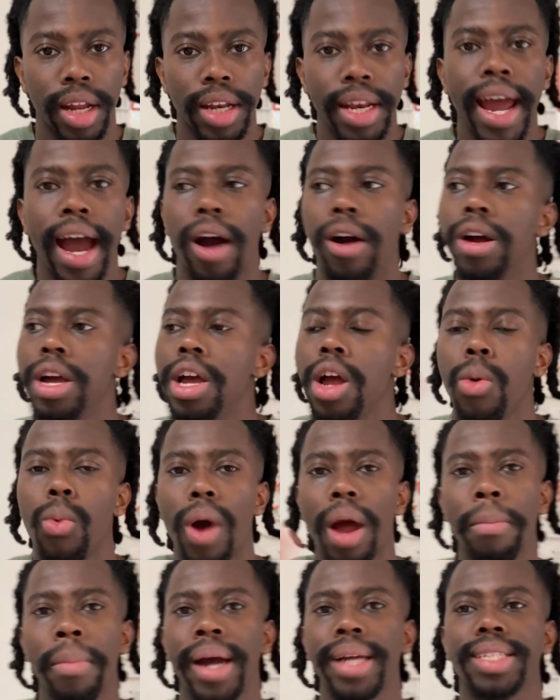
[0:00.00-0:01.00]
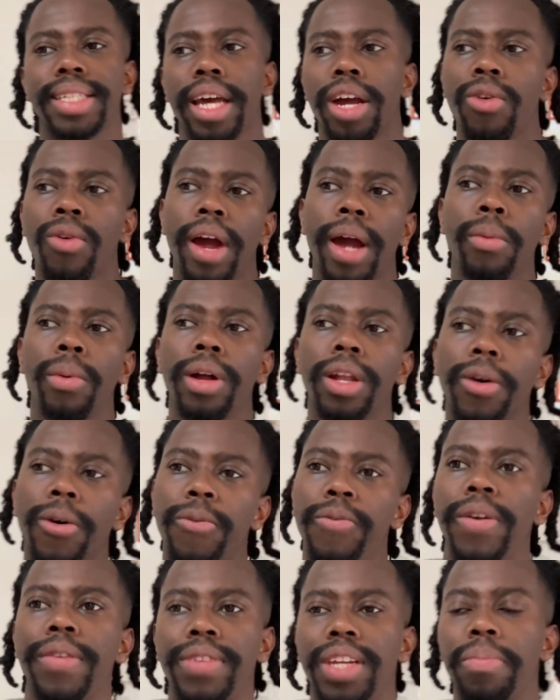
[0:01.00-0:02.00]
Now, one might say, all right, well, look,
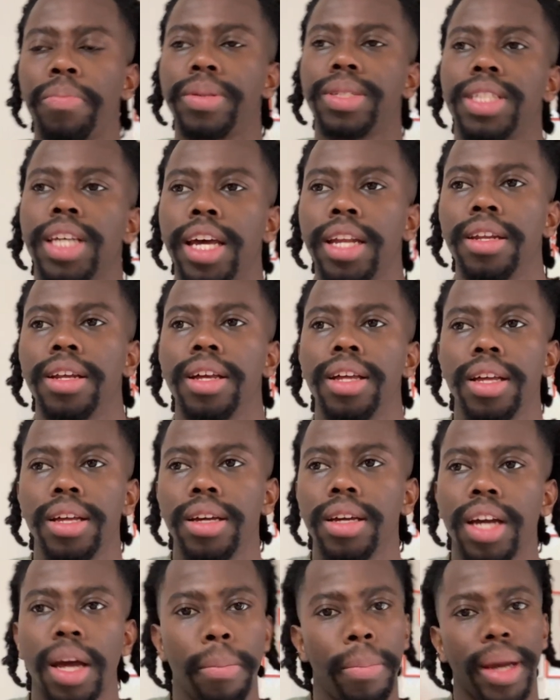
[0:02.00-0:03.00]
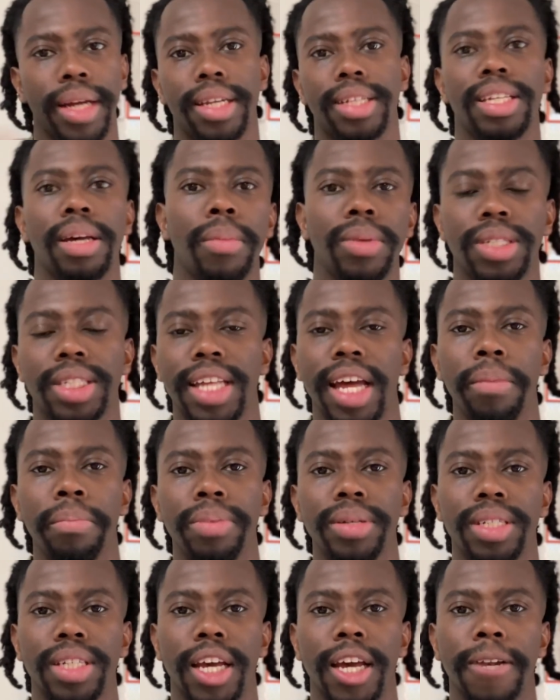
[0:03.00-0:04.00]
50% compared to someone's
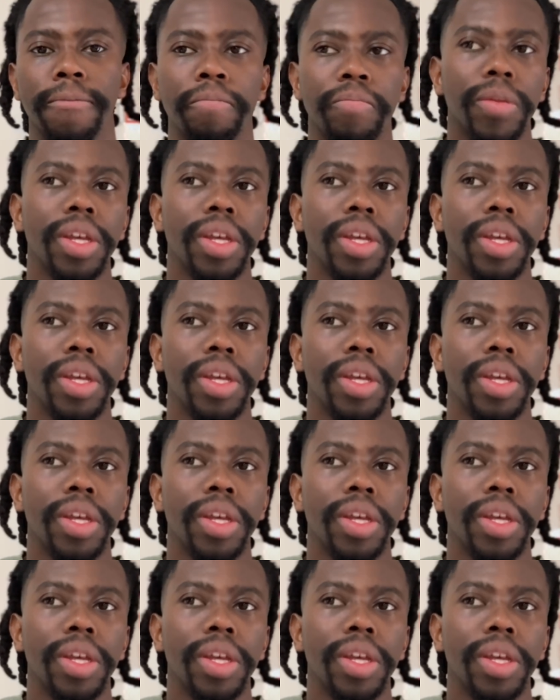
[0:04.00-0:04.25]
10%,